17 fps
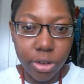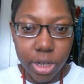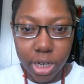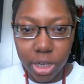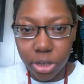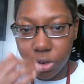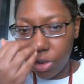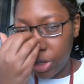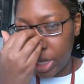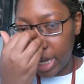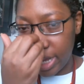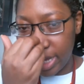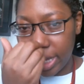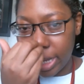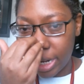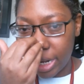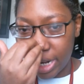You
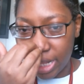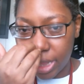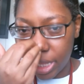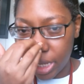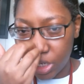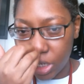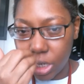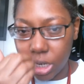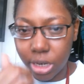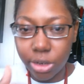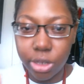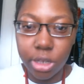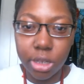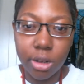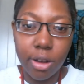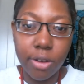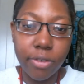can't get that legendary
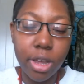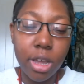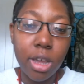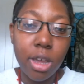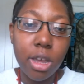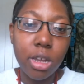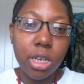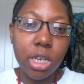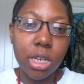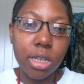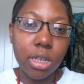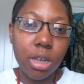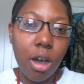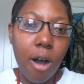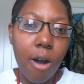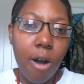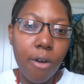stuff
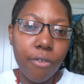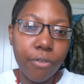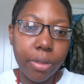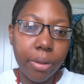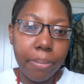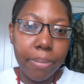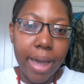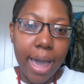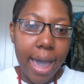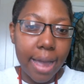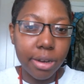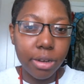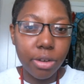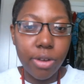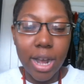just off the bat.